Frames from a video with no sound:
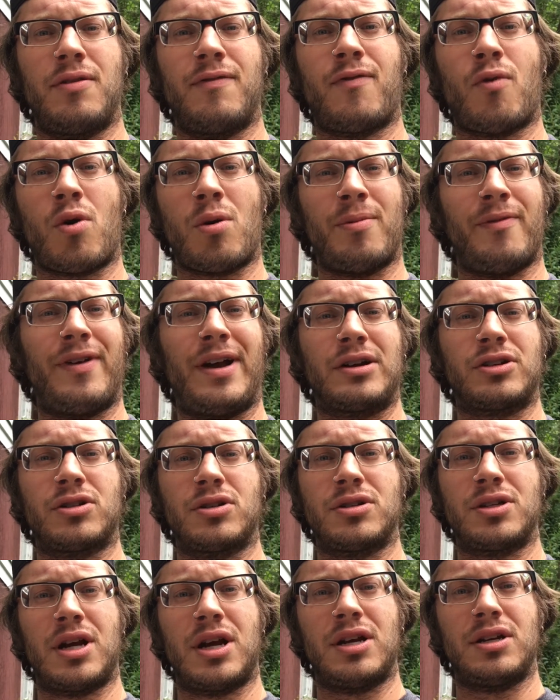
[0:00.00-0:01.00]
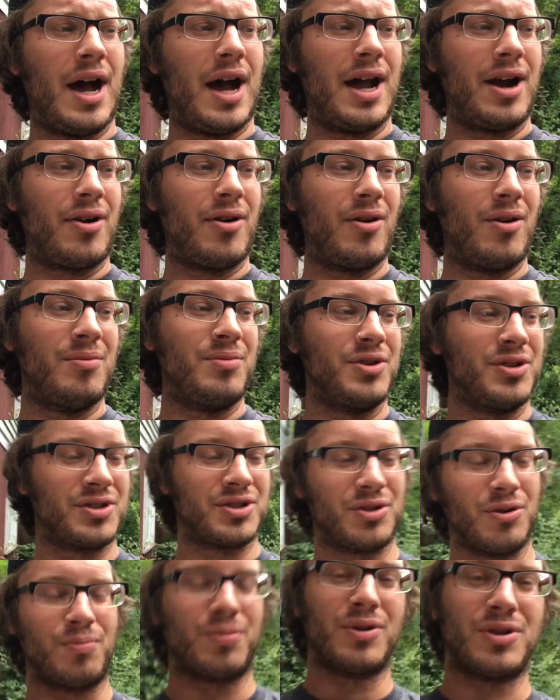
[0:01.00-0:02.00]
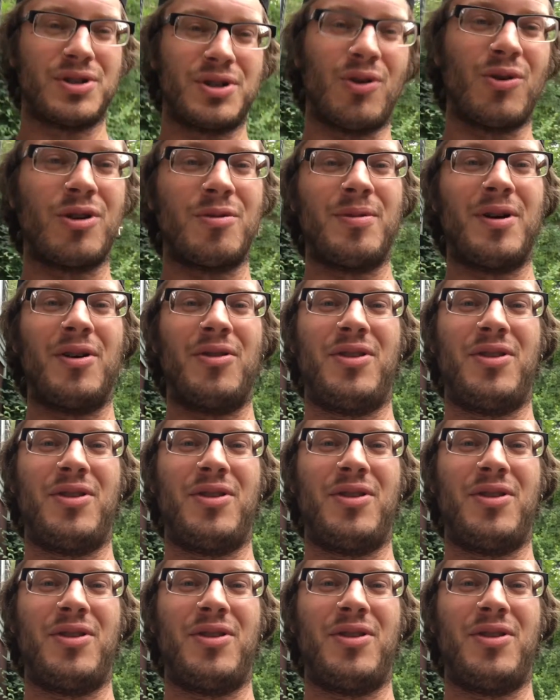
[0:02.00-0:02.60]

form of exercise. I don't know, I'm just super stoked about